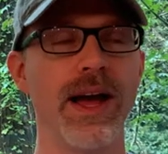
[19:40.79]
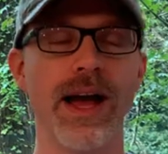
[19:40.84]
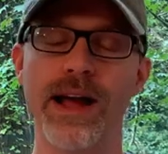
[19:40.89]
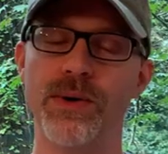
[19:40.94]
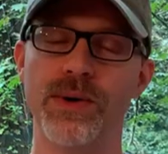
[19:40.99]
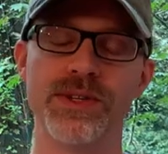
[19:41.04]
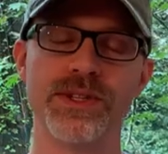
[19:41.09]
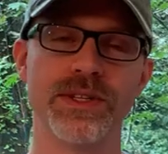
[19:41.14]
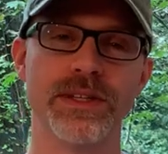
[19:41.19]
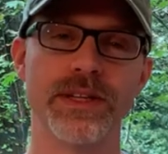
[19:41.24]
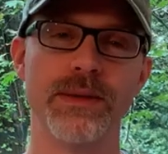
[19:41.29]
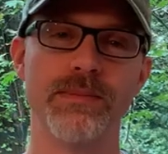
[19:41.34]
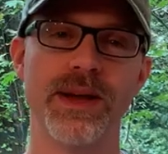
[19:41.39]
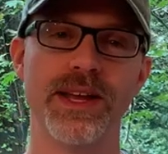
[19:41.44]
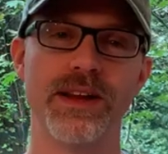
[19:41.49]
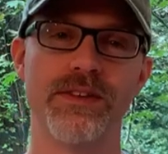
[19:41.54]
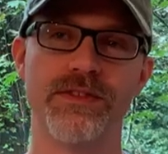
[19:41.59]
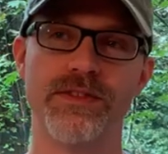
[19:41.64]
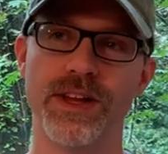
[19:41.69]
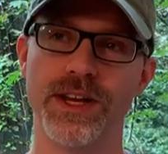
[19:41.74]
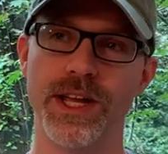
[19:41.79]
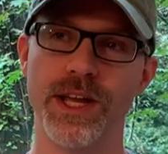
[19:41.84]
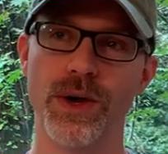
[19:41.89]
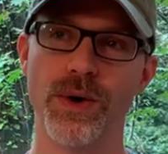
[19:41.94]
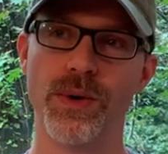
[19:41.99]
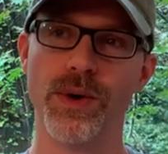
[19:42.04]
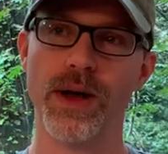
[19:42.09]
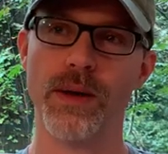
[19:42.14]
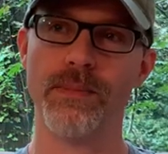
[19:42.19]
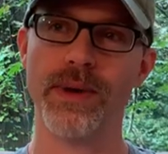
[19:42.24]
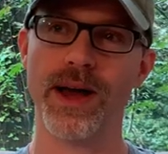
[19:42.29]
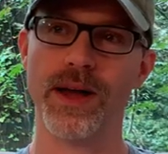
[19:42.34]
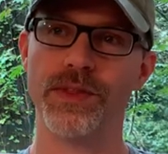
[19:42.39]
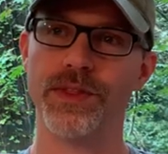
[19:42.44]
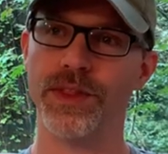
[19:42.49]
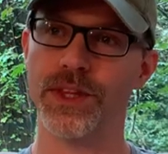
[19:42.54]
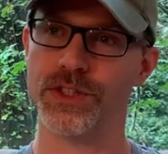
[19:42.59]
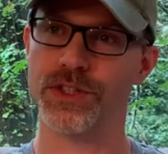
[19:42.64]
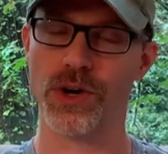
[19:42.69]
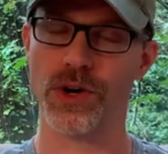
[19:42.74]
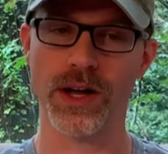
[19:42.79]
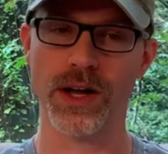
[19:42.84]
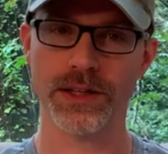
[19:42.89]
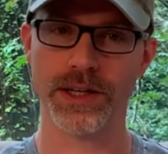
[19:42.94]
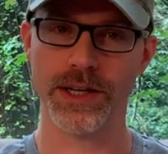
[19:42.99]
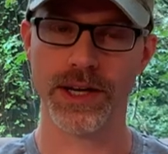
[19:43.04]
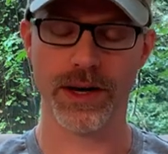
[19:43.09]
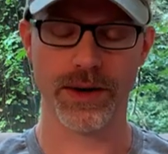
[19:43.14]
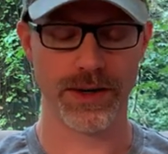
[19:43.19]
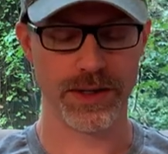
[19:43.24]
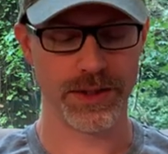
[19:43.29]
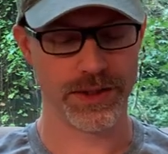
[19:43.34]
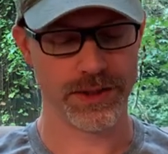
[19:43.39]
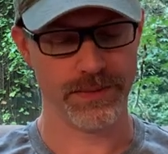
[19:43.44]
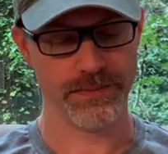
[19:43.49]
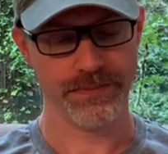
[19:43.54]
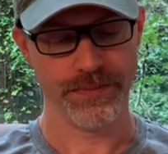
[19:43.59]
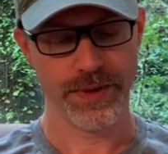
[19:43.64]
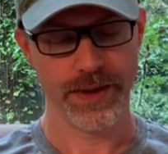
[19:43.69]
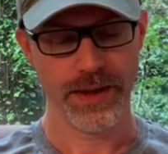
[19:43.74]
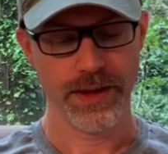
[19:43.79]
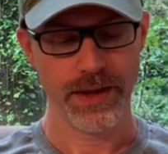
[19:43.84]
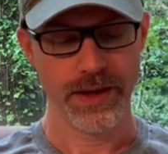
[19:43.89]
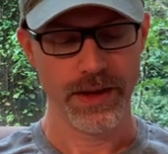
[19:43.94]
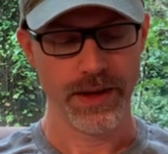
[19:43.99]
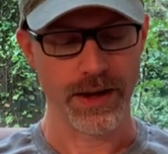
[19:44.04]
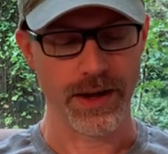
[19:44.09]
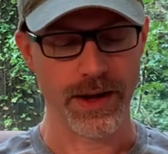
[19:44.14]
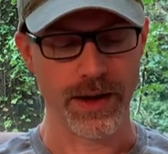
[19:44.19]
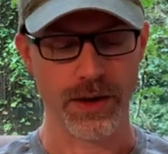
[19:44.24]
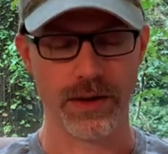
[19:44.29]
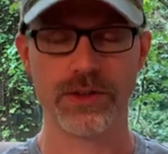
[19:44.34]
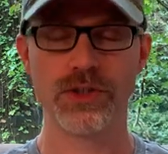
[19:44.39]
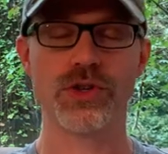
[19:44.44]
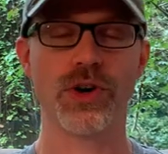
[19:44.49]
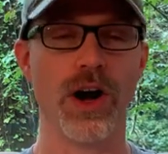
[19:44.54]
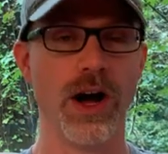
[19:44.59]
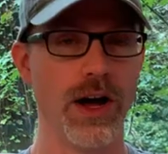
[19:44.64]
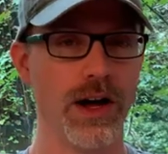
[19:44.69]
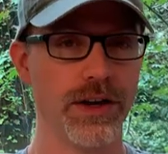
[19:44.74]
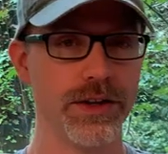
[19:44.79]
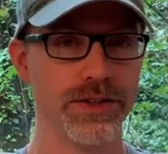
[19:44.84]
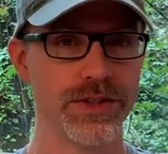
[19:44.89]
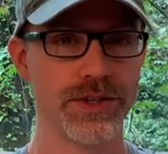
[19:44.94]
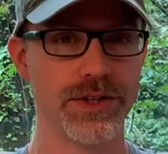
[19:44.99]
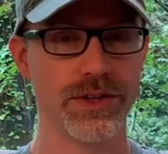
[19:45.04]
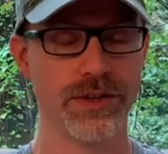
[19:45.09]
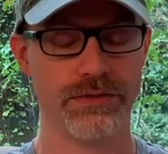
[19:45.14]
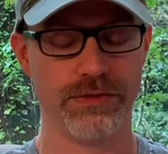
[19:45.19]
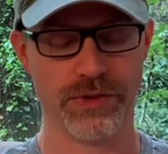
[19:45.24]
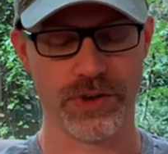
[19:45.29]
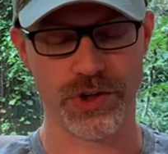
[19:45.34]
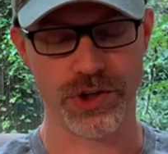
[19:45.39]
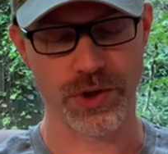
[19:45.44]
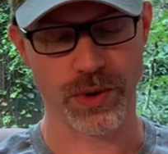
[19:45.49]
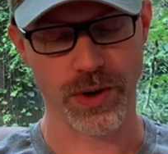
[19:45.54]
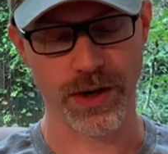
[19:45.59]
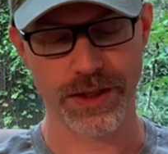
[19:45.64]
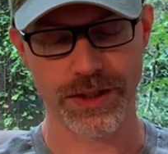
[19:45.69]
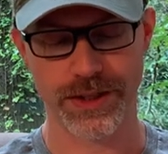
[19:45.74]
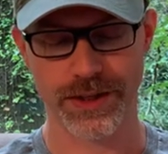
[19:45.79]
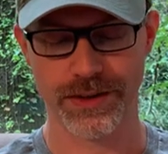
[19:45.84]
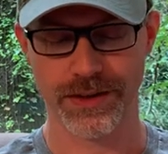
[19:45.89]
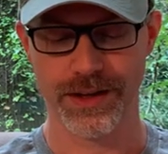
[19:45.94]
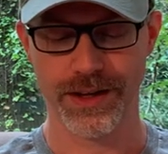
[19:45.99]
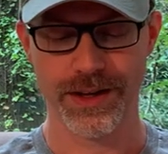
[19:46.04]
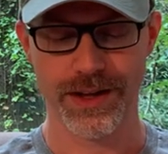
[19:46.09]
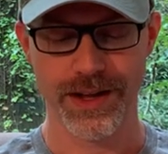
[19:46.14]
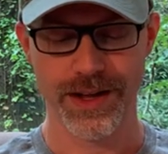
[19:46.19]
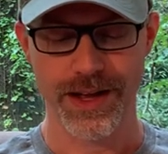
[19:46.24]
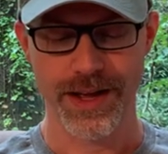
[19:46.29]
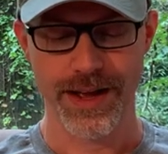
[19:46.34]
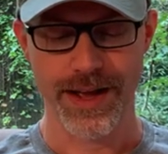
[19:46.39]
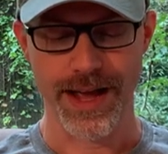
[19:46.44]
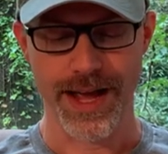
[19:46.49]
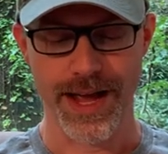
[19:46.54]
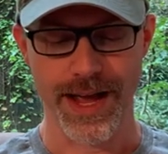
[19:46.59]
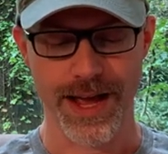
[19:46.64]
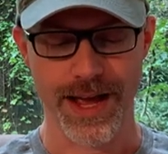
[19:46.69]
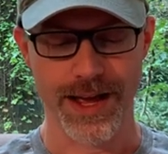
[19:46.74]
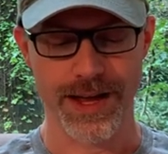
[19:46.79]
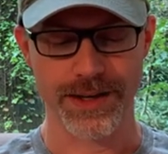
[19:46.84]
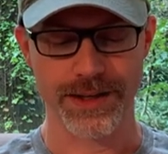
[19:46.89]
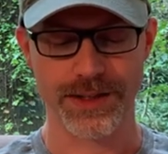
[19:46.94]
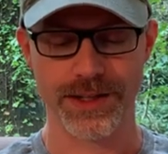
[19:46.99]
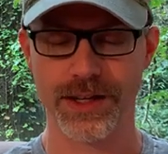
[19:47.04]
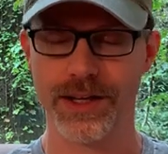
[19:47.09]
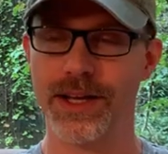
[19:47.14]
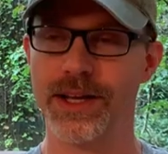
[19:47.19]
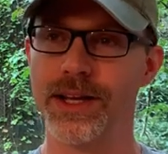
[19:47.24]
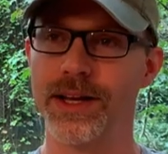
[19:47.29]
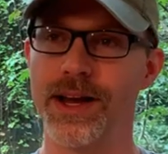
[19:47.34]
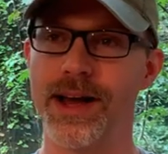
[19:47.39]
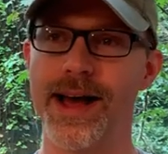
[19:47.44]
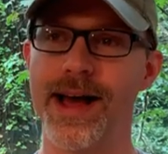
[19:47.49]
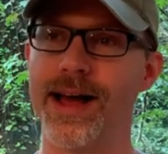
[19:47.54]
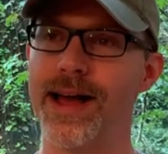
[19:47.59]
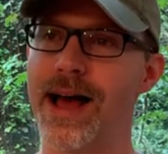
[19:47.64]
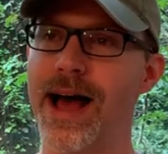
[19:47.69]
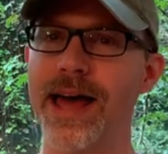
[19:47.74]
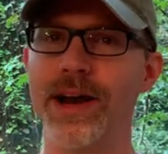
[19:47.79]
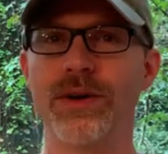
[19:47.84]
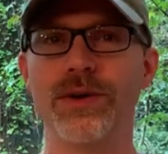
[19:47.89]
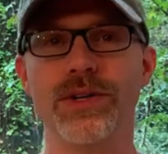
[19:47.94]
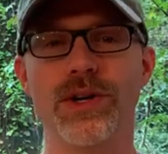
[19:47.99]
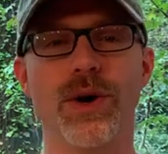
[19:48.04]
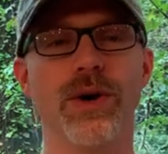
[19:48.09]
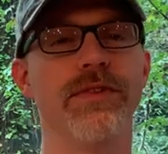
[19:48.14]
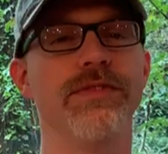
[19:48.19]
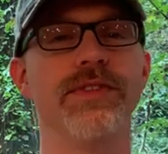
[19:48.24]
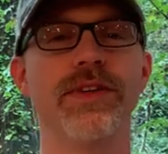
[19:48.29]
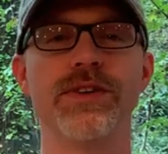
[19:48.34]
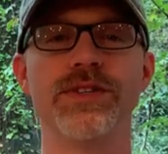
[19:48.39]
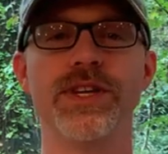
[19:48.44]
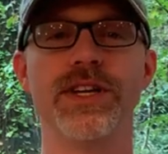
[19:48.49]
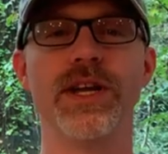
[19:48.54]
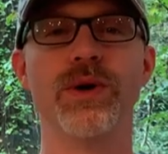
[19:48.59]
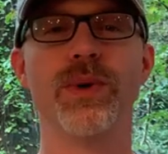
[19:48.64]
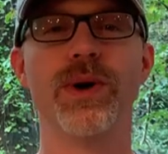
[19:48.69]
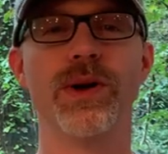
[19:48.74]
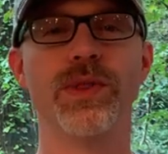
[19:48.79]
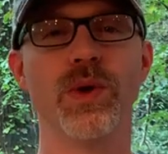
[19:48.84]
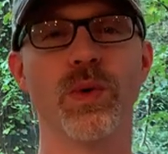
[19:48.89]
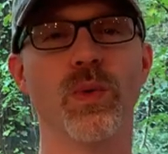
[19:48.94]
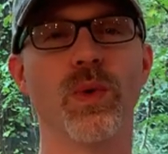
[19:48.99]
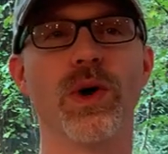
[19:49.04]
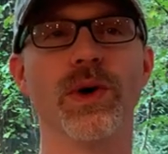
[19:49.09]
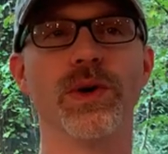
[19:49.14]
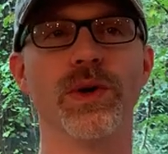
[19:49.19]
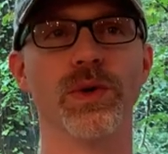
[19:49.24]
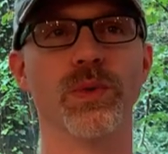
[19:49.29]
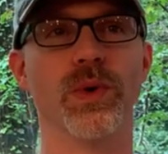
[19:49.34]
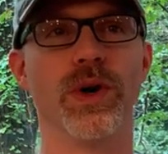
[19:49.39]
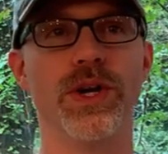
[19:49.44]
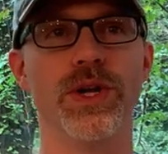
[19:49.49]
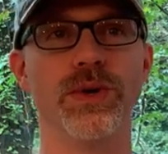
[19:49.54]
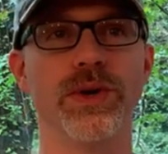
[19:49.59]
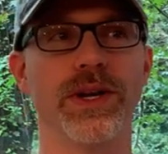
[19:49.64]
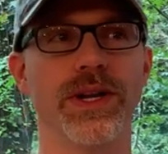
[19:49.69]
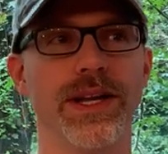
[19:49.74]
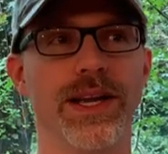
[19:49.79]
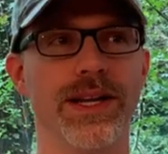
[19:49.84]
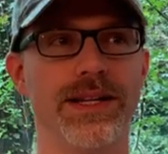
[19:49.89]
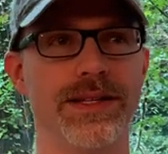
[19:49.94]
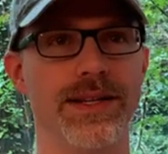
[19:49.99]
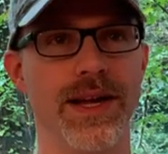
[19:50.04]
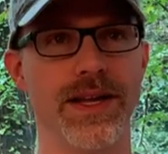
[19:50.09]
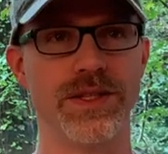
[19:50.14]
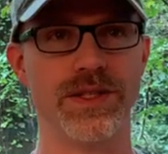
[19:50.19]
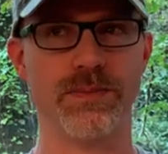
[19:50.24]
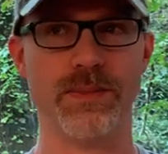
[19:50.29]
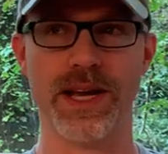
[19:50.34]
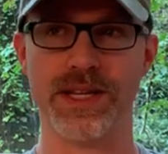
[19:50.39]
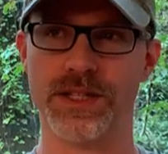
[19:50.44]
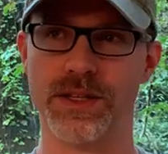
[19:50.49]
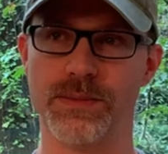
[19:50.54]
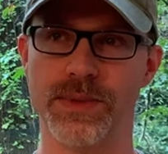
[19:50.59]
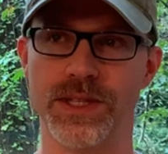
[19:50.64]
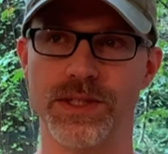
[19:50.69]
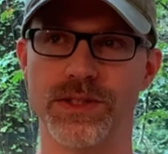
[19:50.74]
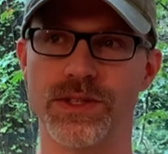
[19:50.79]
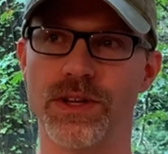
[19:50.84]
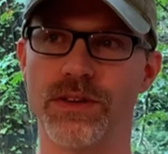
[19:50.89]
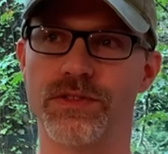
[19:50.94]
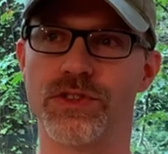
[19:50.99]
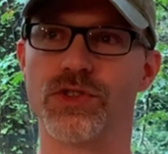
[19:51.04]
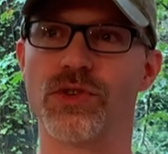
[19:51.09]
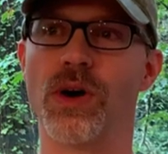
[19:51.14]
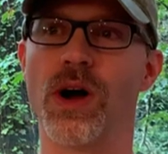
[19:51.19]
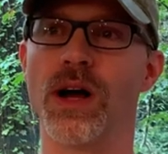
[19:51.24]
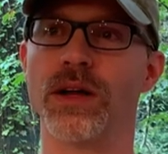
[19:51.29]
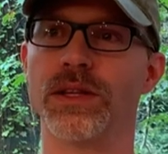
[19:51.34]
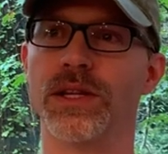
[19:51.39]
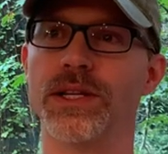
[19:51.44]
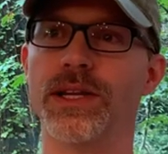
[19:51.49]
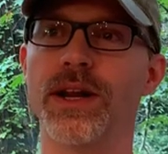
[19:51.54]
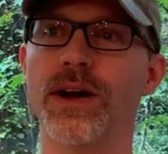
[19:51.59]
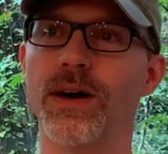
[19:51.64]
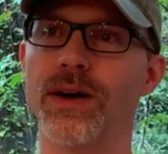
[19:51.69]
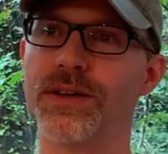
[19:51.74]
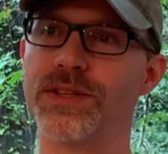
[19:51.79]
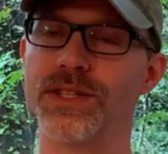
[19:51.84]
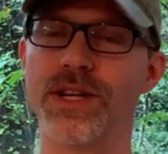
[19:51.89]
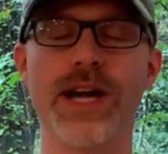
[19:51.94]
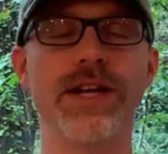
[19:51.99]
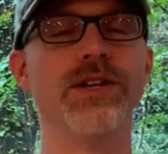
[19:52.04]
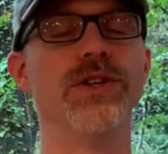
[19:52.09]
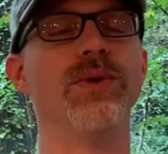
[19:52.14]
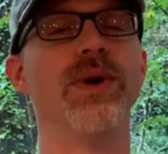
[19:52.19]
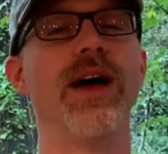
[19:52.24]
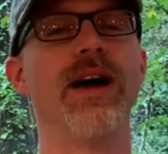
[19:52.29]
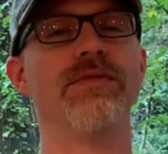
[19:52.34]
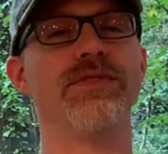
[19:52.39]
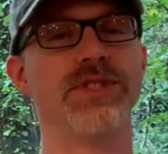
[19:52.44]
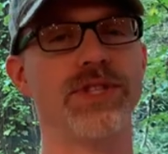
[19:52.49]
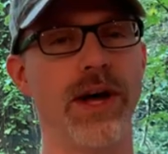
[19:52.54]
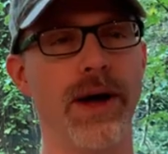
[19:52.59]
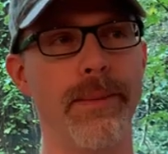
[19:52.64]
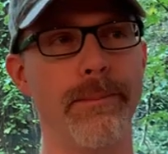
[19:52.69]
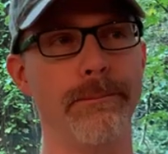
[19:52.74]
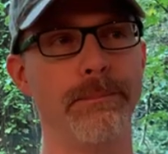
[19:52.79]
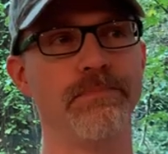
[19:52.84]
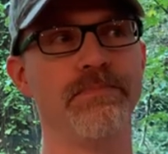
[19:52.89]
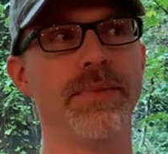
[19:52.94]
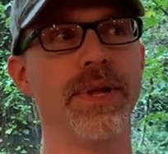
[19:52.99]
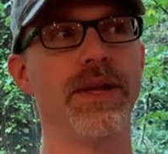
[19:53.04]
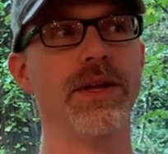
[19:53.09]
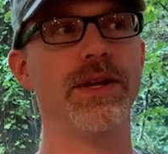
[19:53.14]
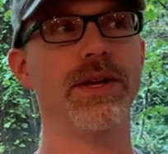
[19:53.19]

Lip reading: I recently made a video about the Troglodaris, Trogs for short, and I don't know if there's anywhere in the world where you can get dead specimens of Troglodaris. I do have some.